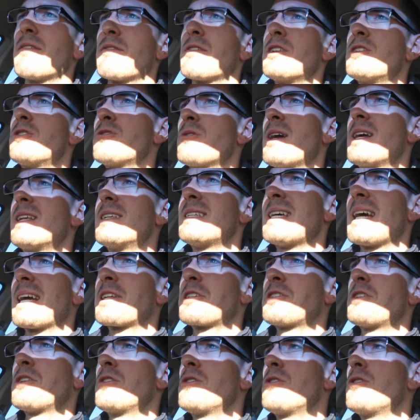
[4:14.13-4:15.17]
every
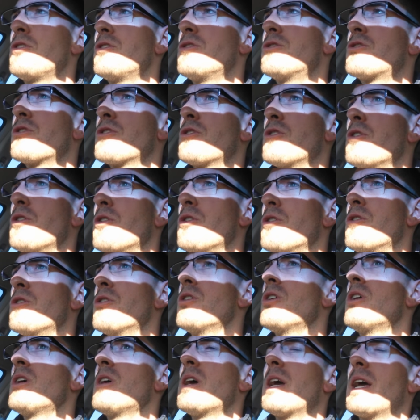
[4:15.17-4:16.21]
transaction you do
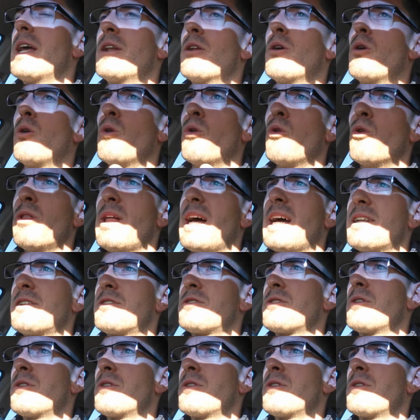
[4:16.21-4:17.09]
and all that